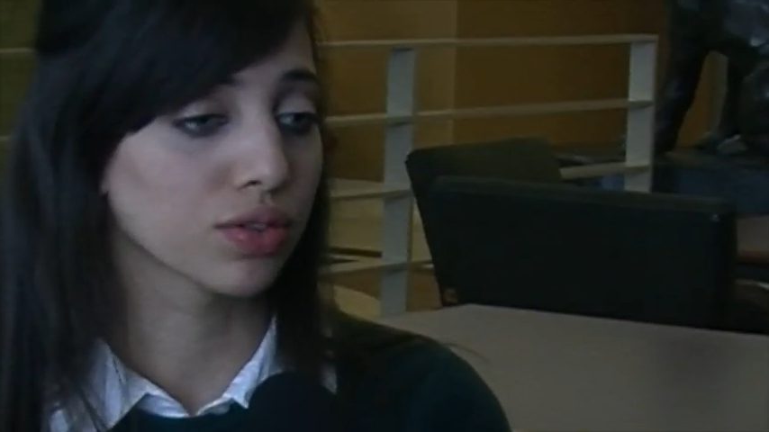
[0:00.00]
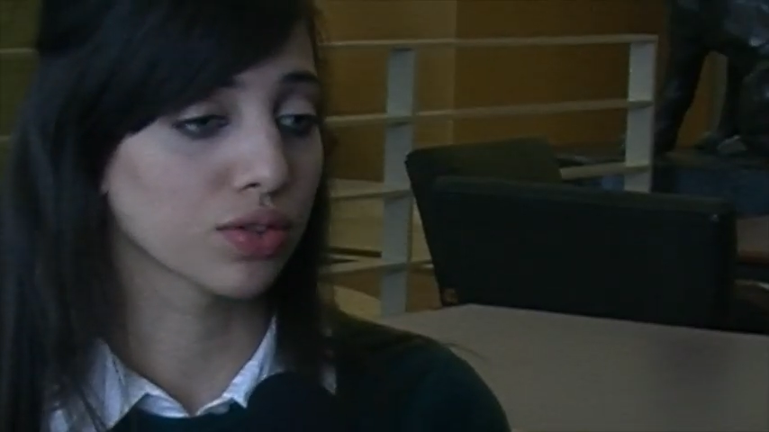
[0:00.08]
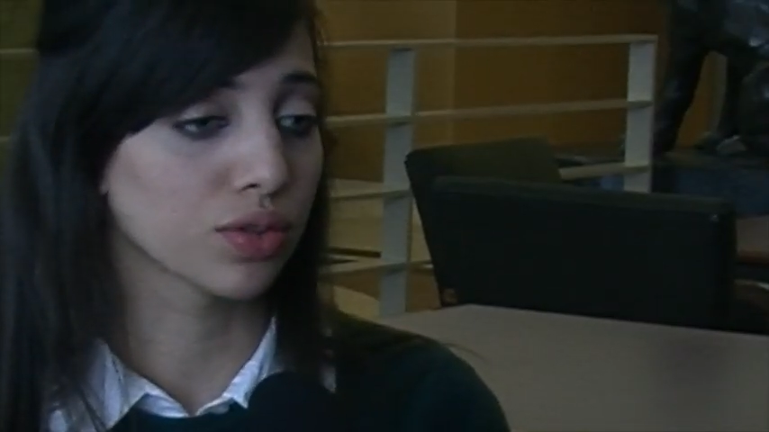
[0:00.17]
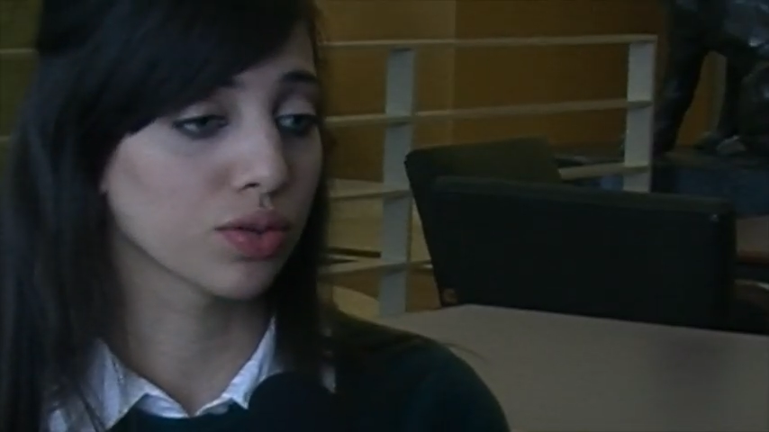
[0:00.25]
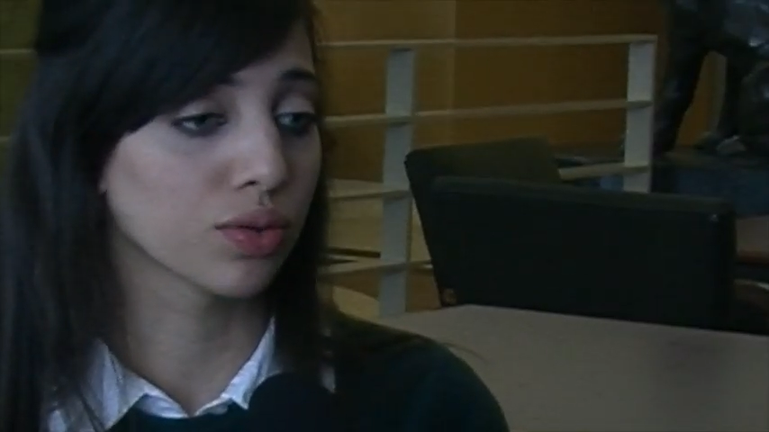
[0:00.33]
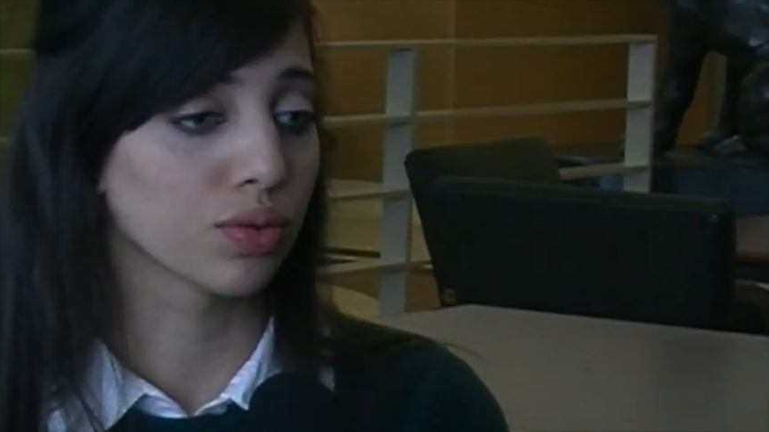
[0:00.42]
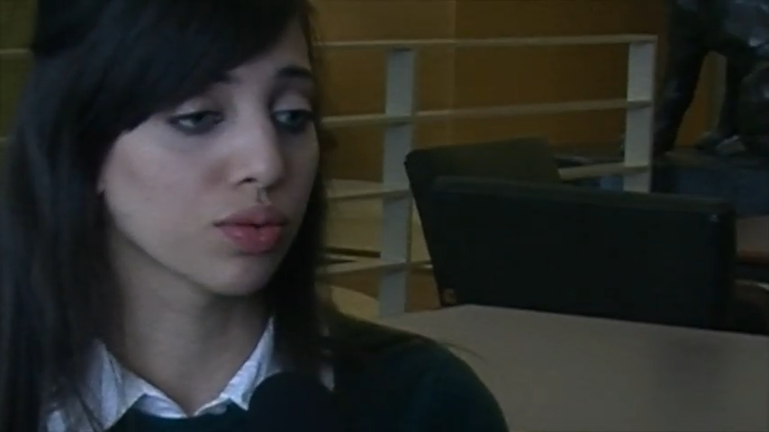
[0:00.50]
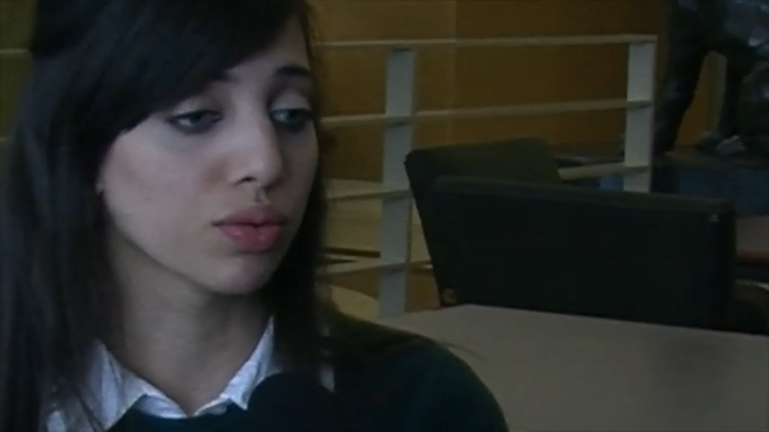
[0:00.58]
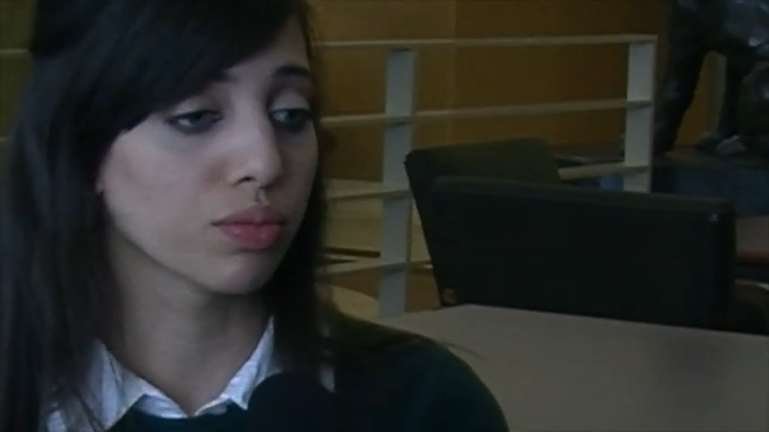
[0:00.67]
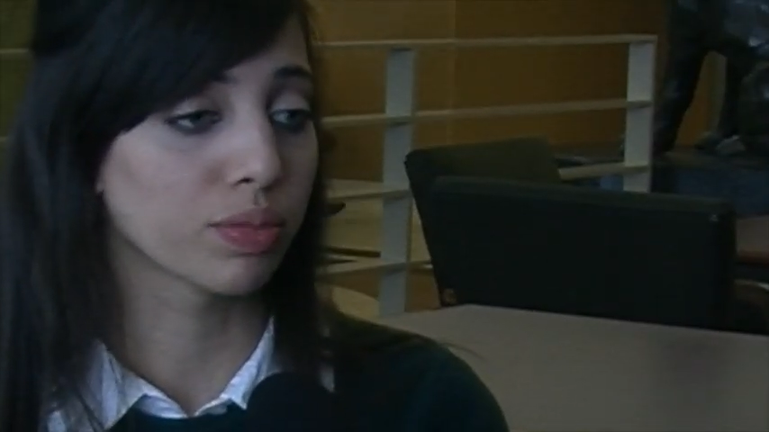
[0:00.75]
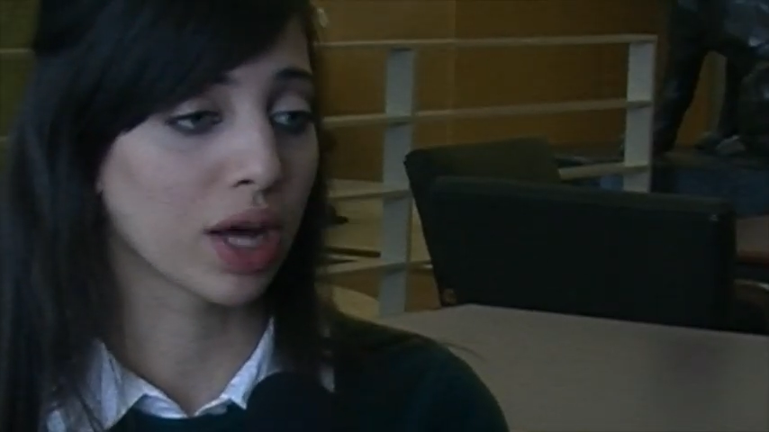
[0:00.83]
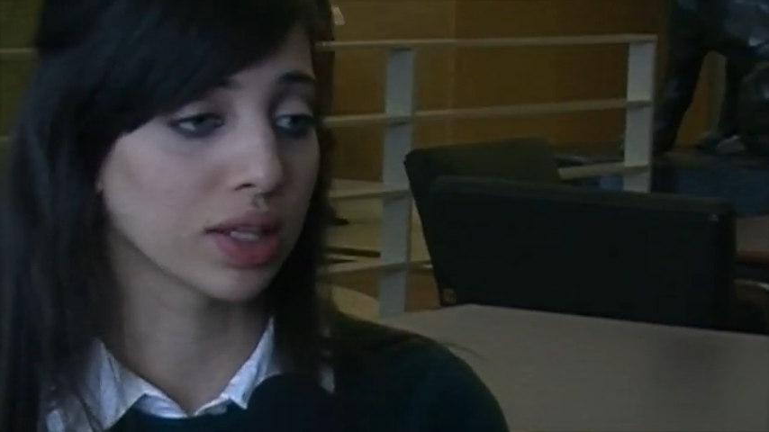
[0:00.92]
to
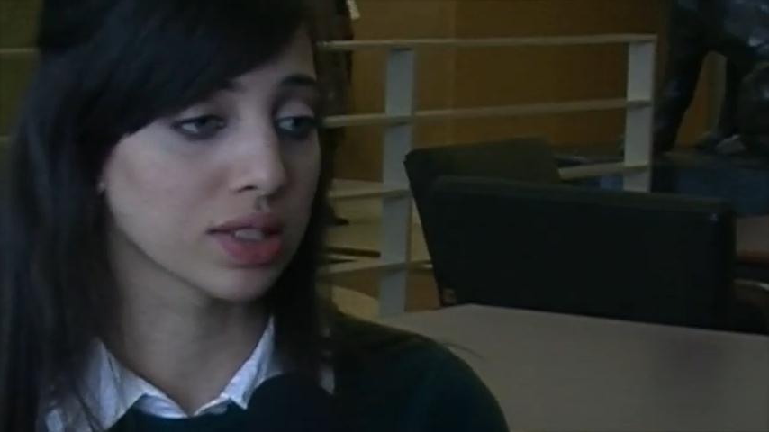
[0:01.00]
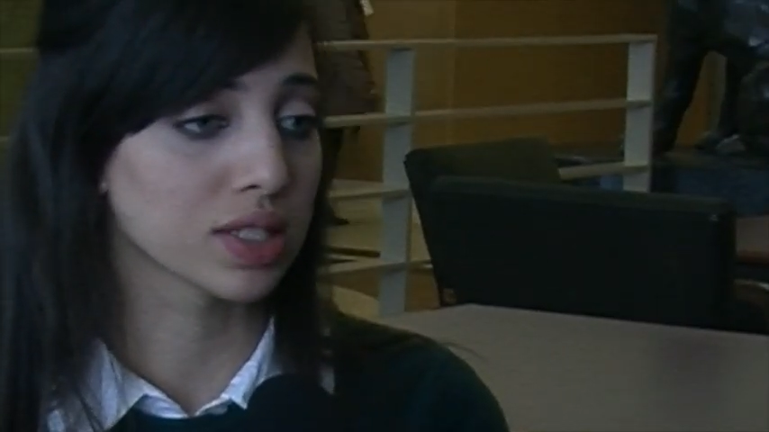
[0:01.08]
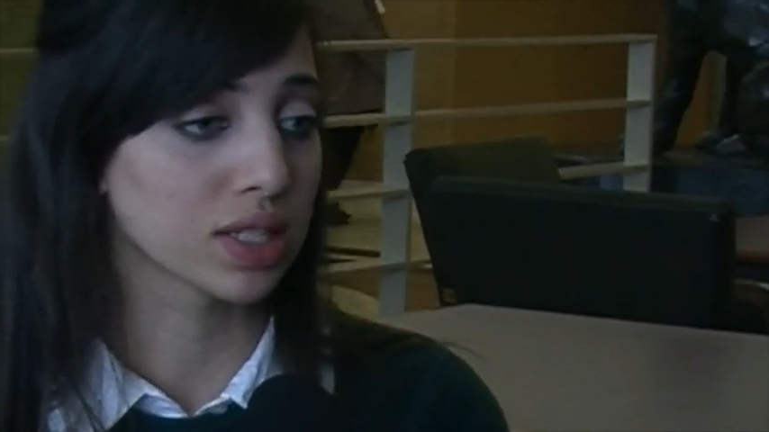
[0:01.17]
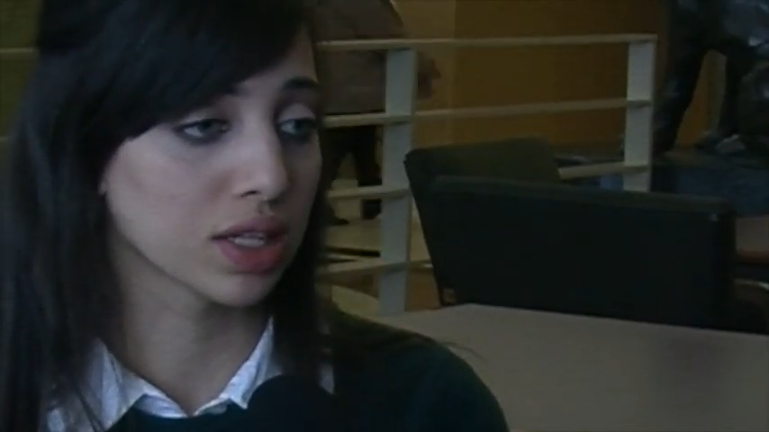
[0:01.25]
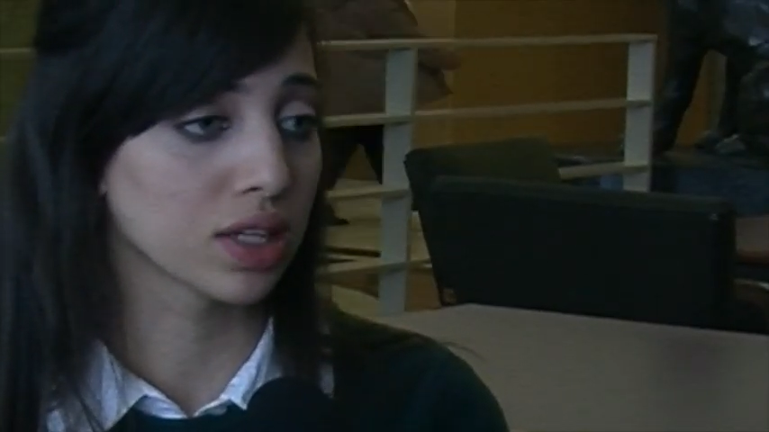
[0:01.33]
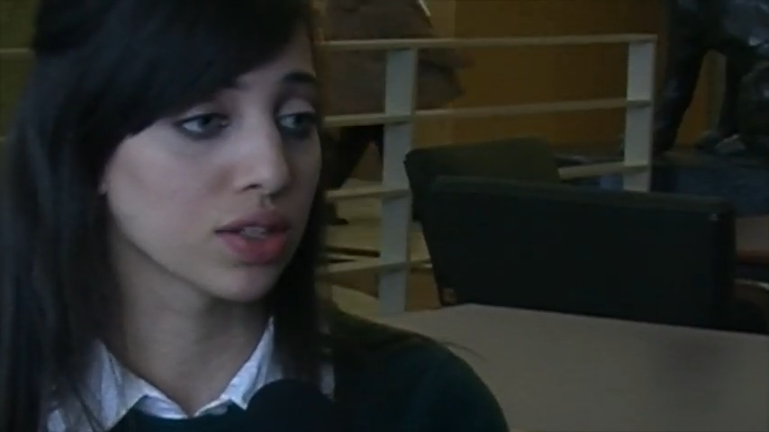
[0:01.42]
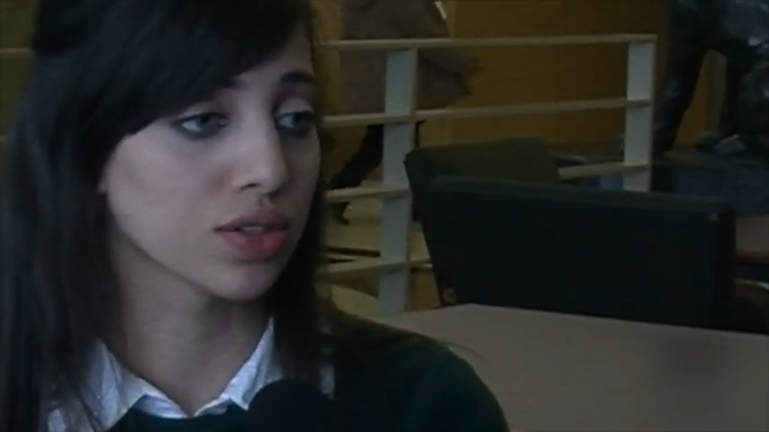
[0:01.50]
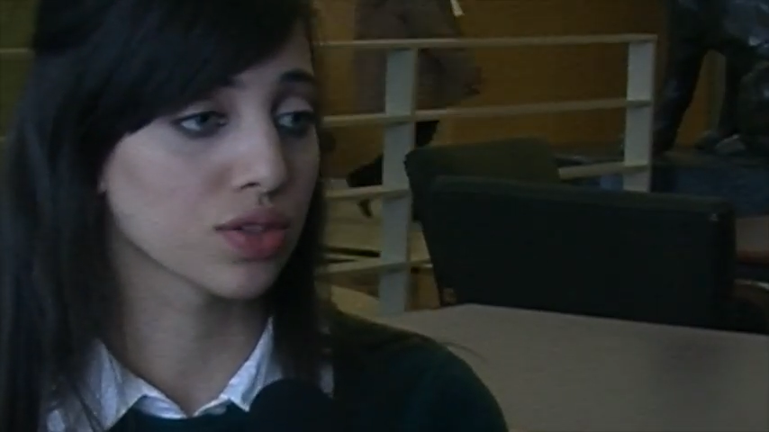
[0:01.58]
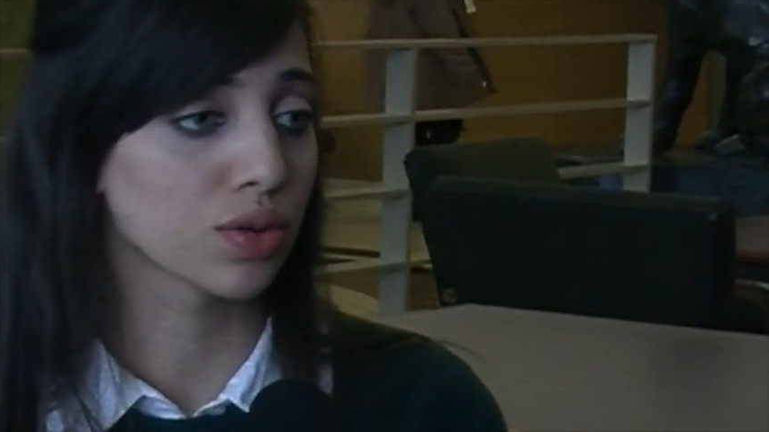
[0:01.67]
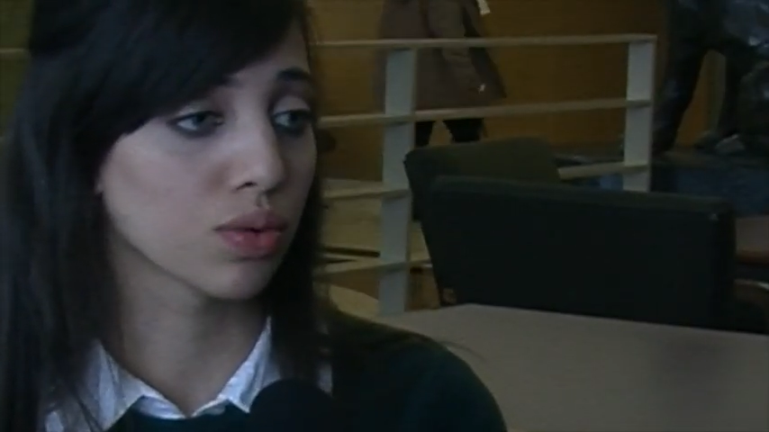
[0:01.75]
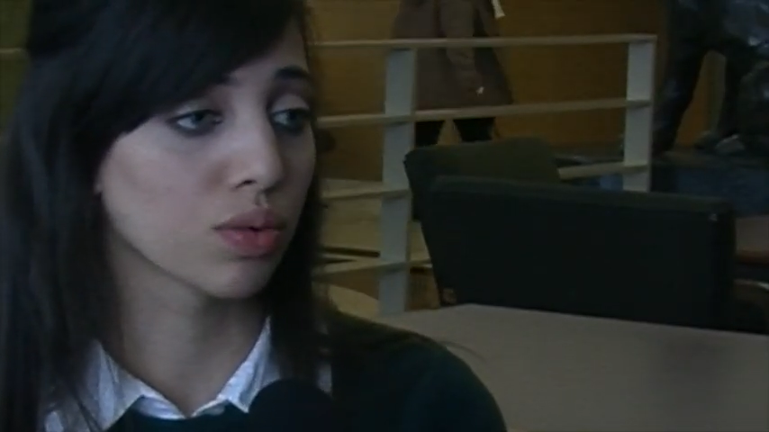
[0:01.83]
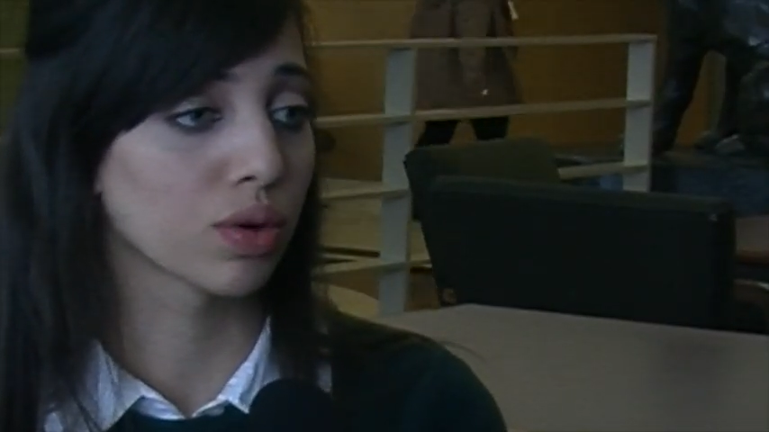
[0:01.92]
Palestinians
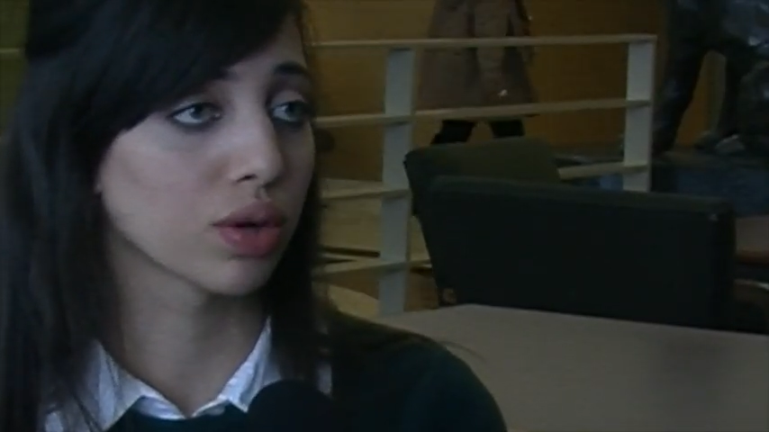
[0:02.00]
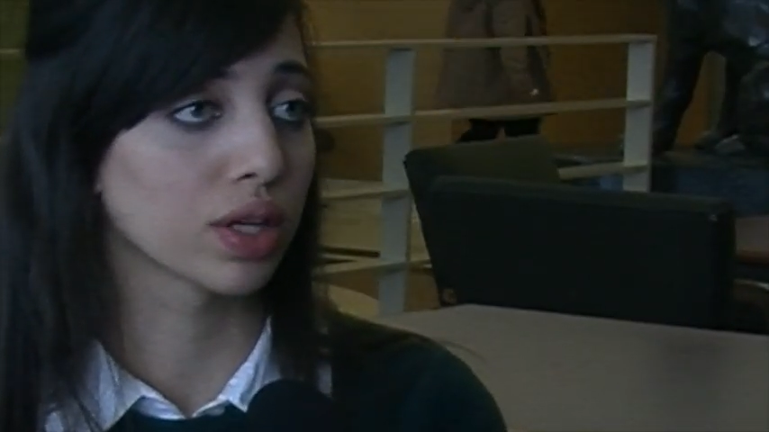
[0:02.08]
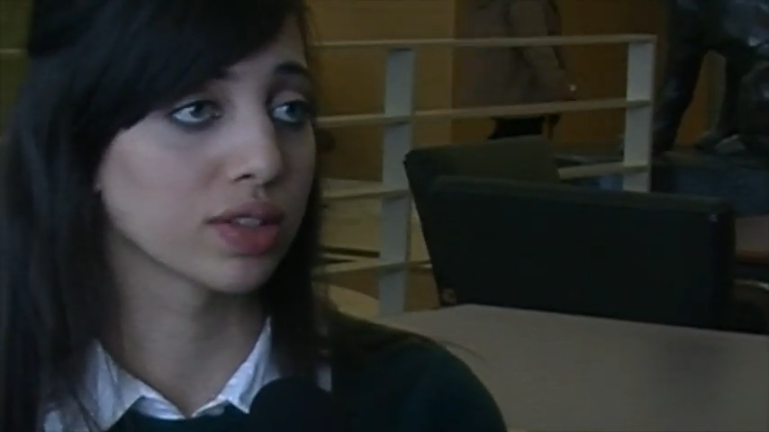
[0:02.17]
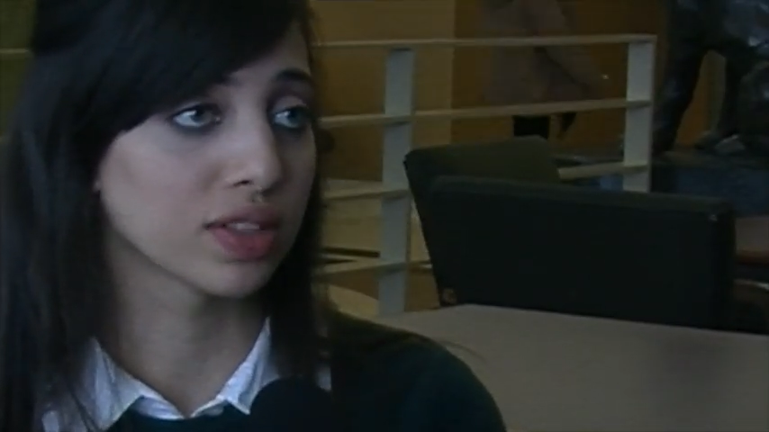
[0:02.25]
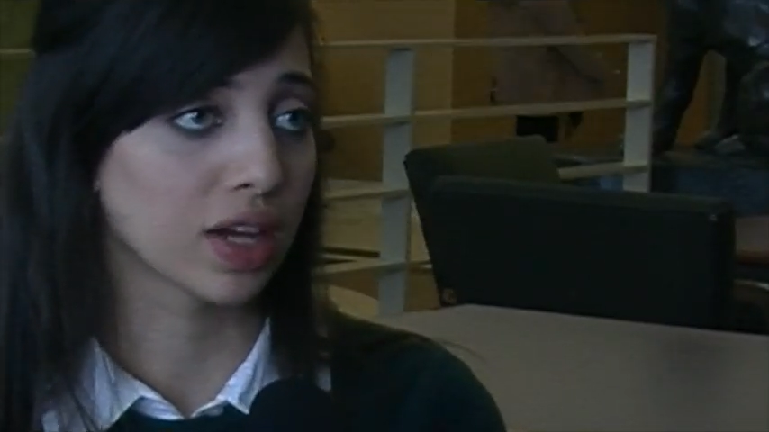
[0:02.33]
who were in